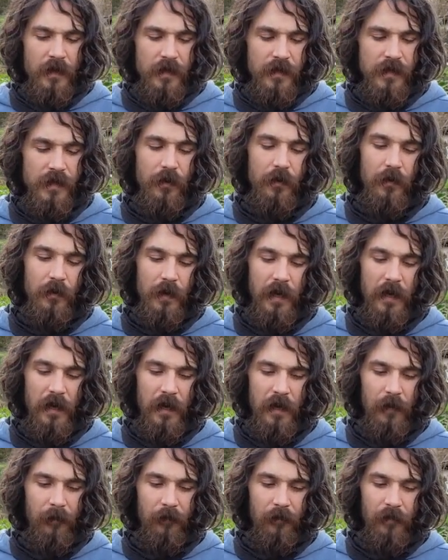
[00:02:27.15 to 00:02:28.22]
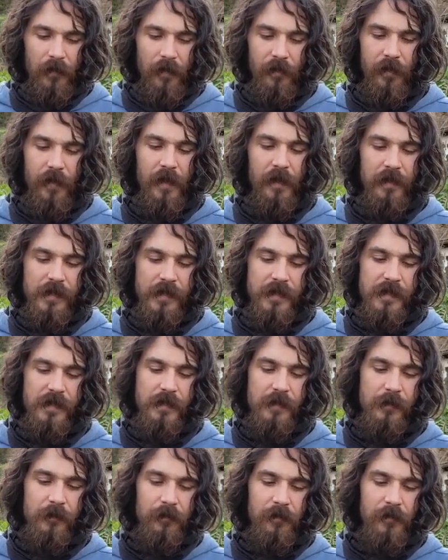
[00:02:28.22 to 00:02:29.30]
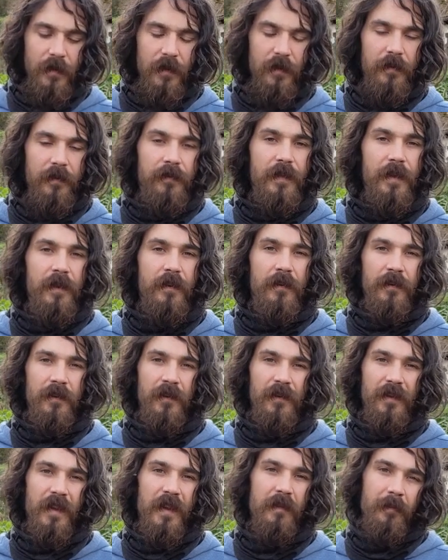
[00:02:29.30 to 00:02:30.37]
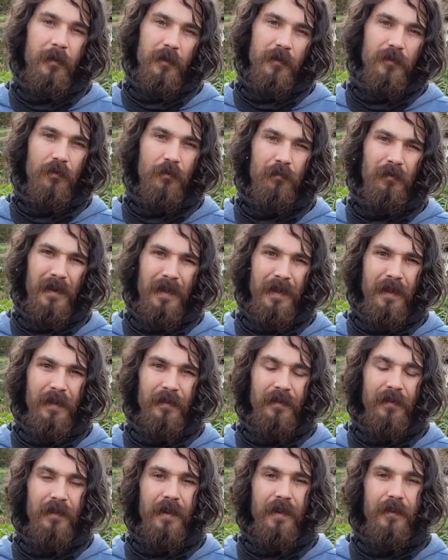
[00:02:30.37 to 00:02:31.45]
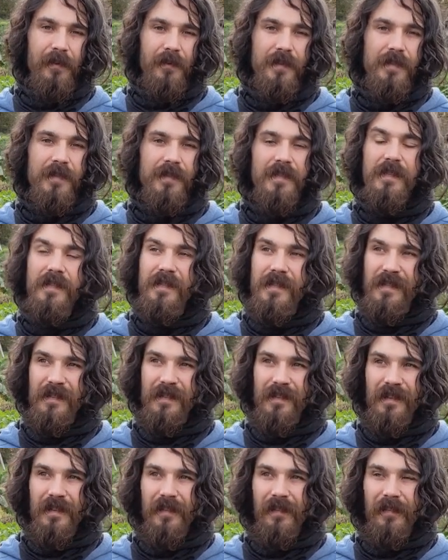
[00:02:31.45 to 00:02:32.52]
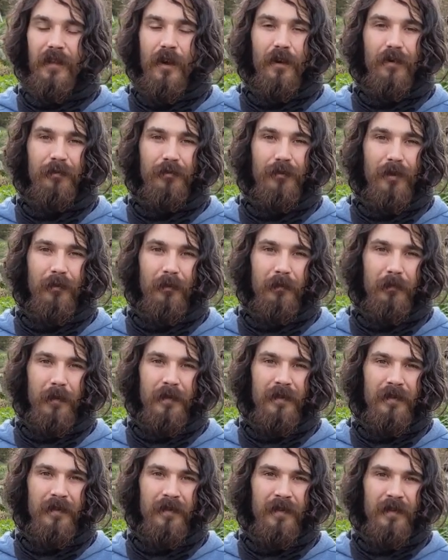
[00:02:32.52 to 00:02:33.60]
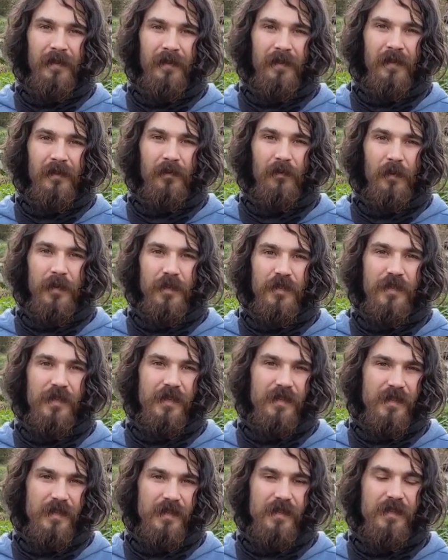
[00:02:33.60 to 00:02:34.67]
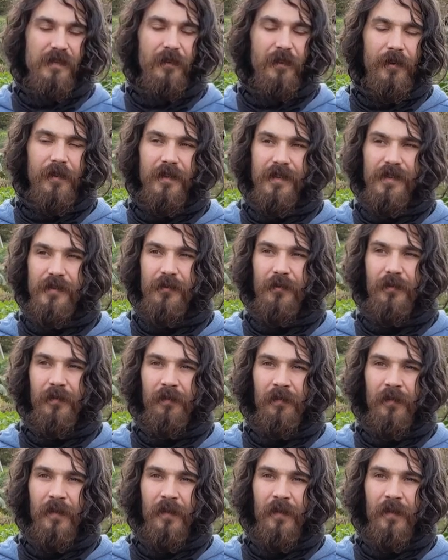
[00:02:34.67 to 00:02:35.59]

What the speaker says: So the thing is, they are not able to plan their season now, probably, which is starting soon,